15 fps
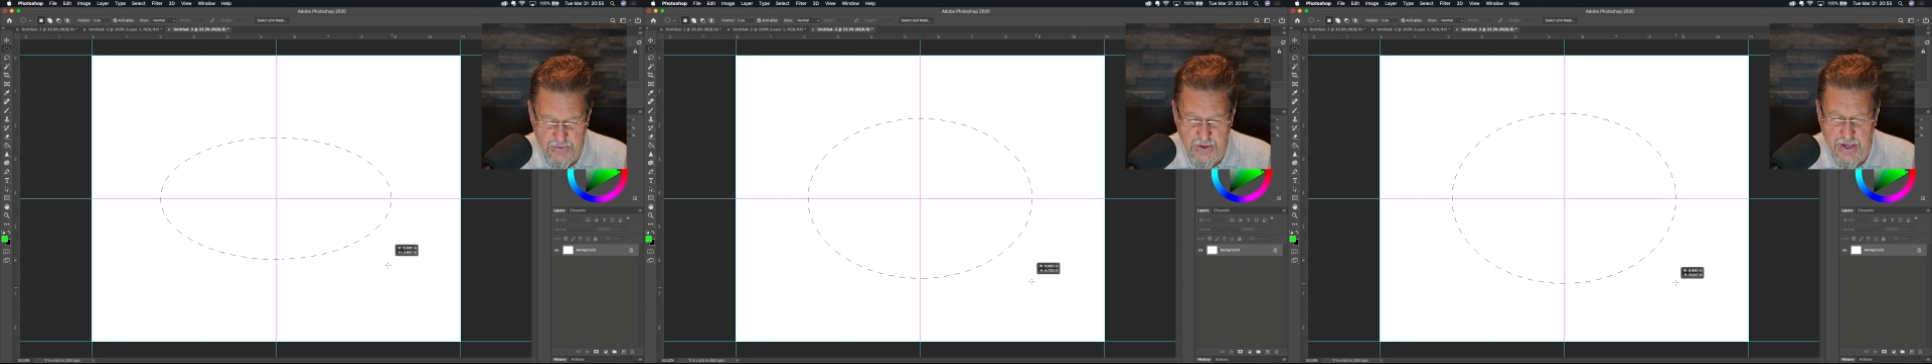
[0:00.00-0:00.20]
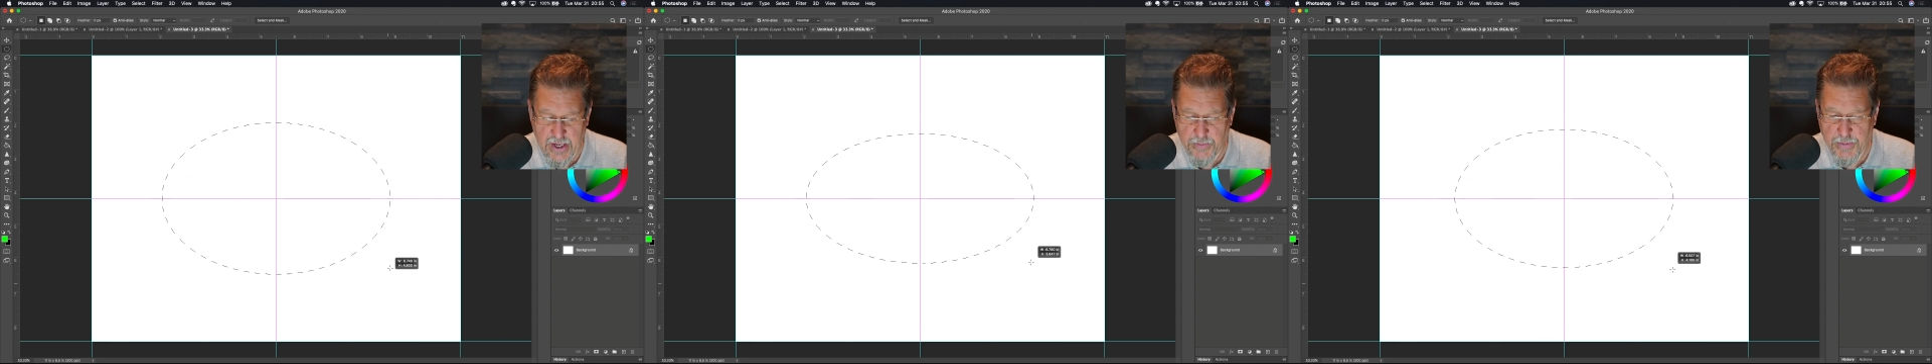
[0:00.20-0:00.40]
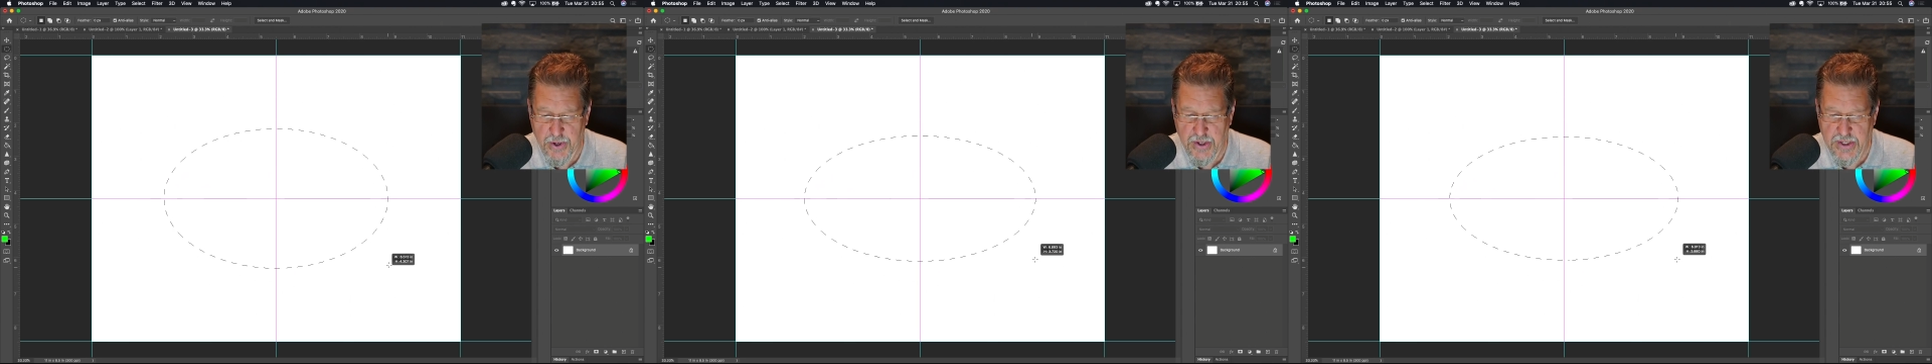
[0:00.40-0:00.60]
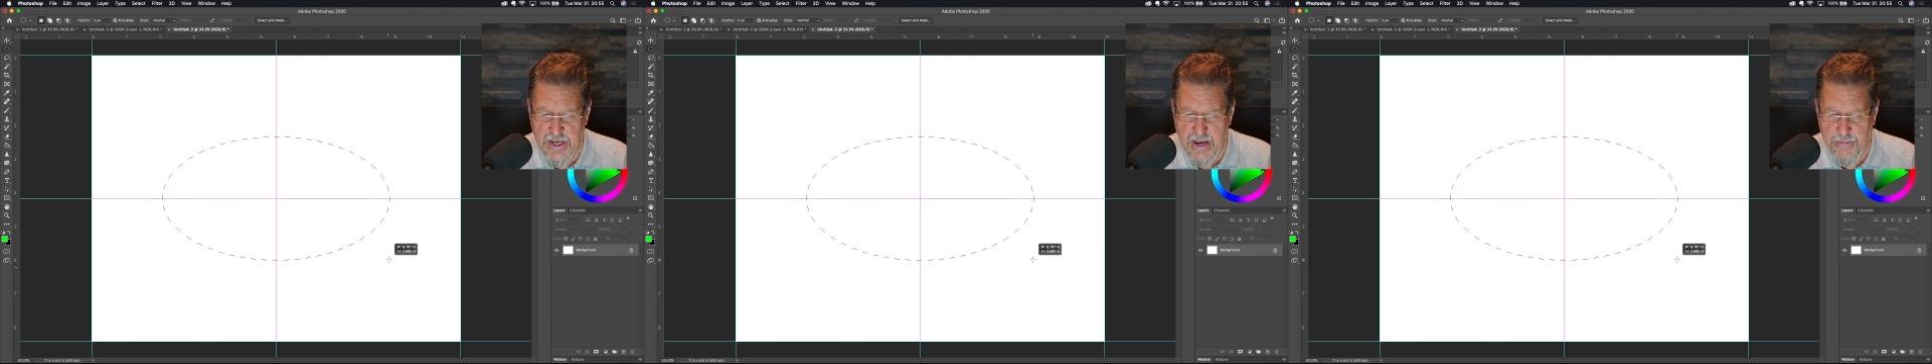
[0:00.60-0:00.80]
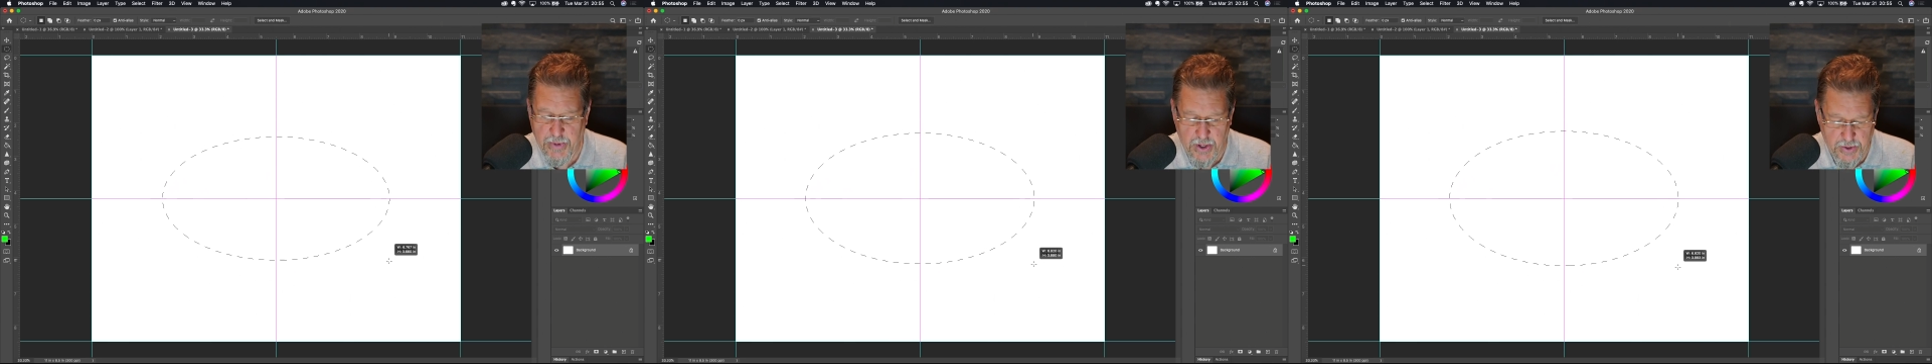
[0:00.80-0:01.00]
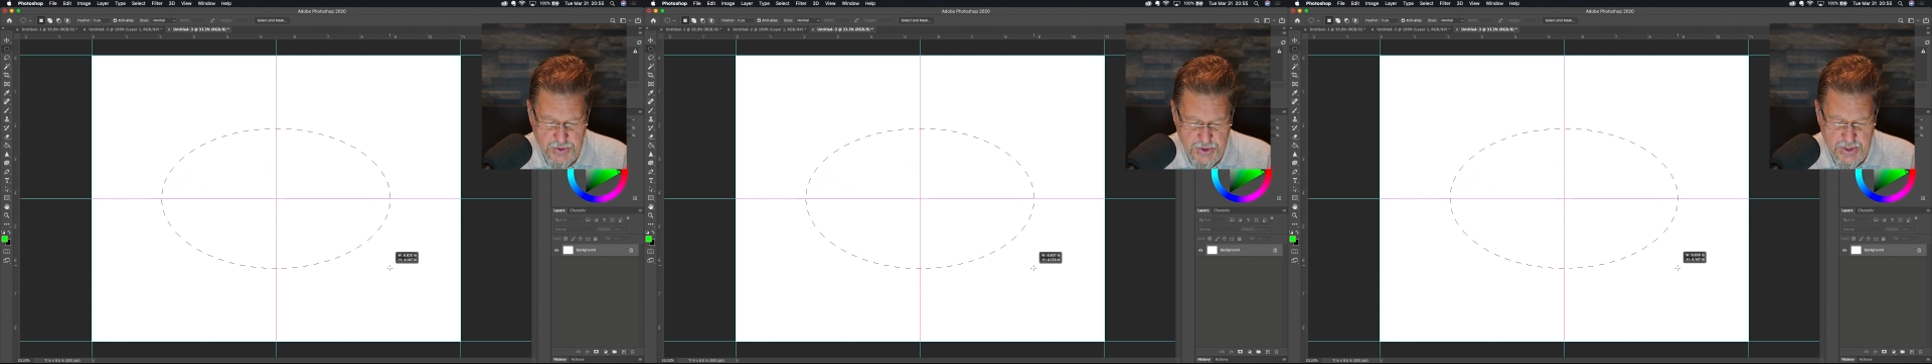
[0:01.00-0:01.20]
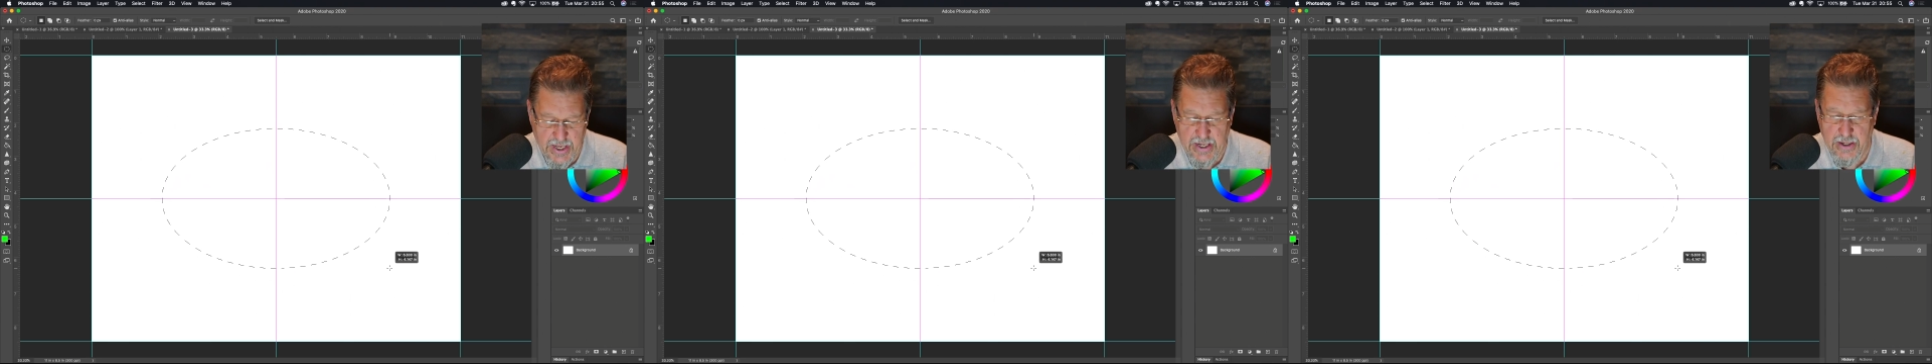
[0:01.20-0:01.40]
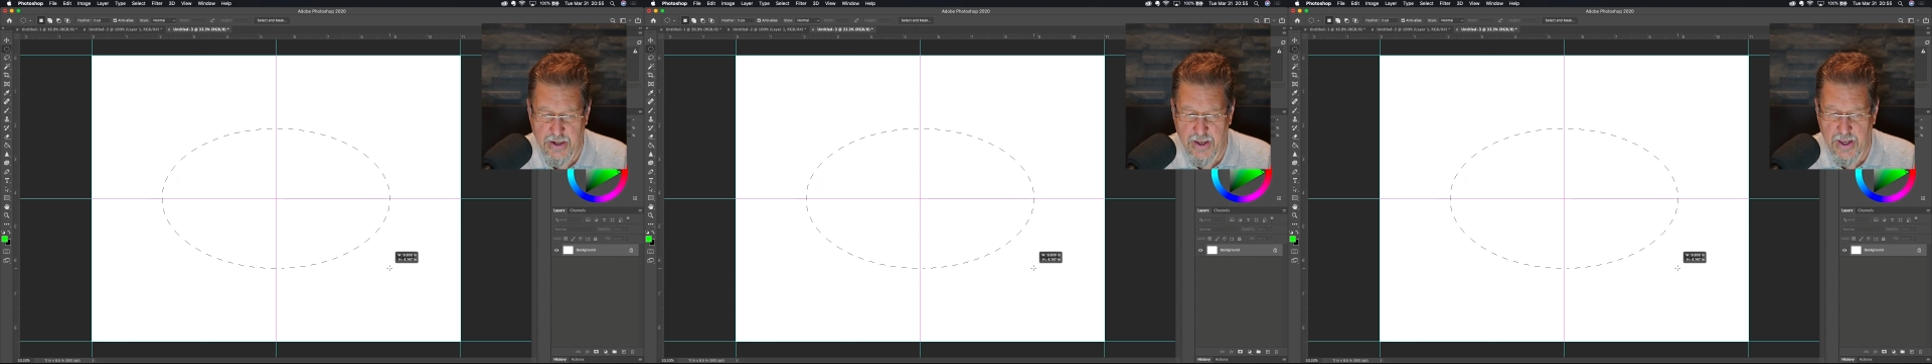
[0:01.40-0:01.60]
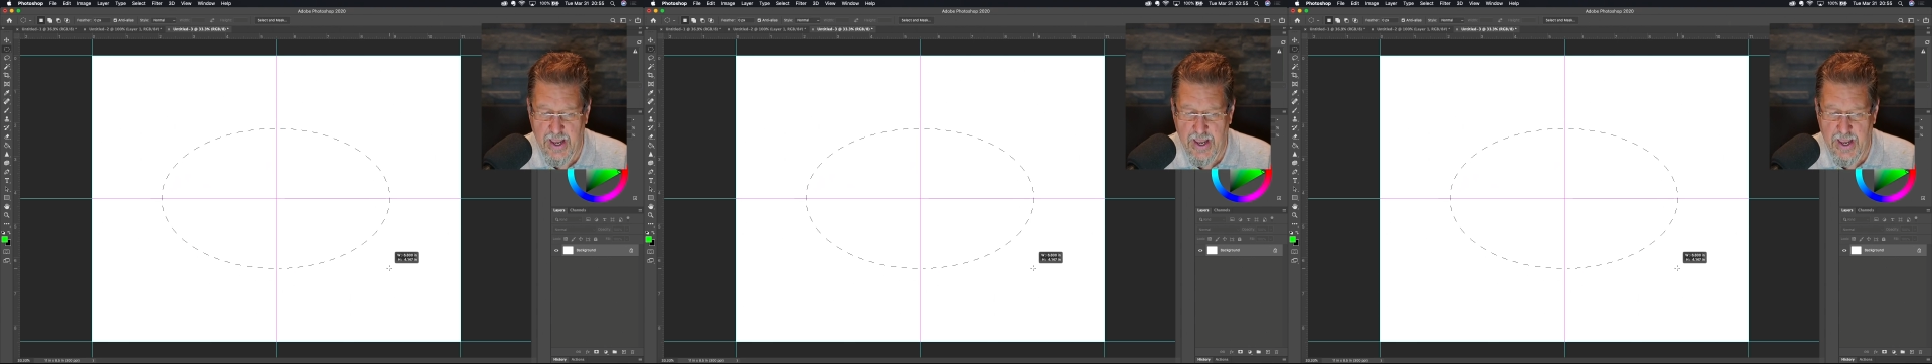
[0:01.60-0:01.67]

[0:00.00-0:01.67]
any period of time knows that